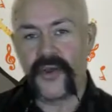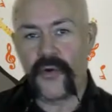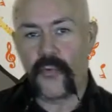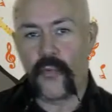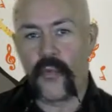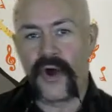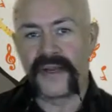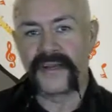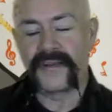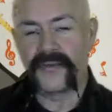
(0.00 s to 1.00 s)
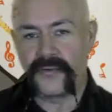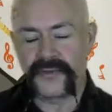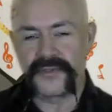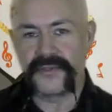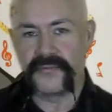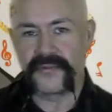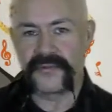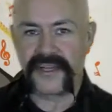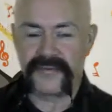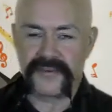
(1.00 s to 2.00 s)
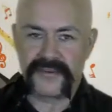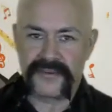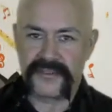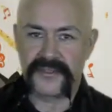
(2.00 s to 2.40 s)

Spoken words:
one or two parameters.